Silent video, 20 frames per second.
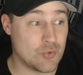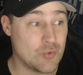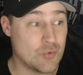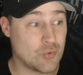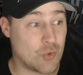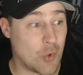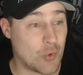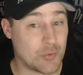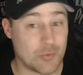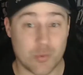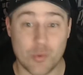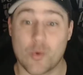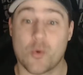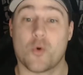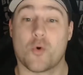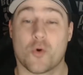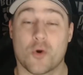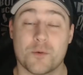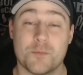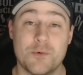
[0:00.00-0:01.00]
go to a
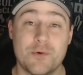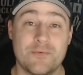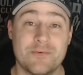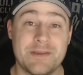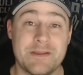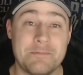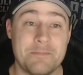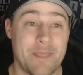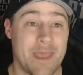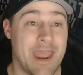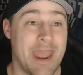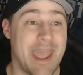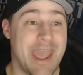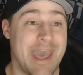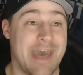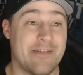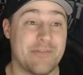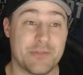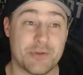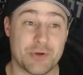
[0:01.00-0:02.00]
horror movie
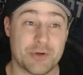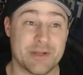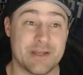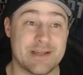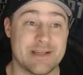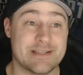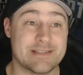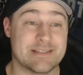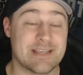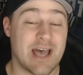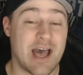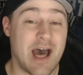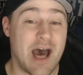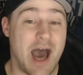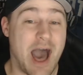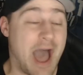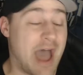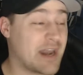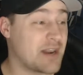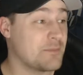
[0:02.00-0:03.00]
and there is
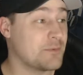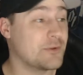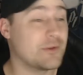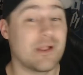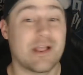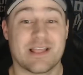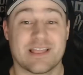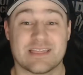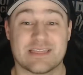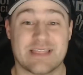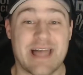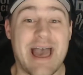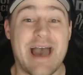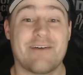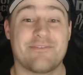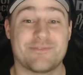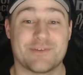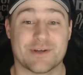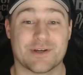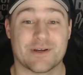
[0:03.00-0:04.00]
audible
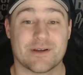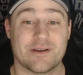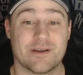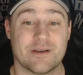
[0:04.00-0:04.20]
laughter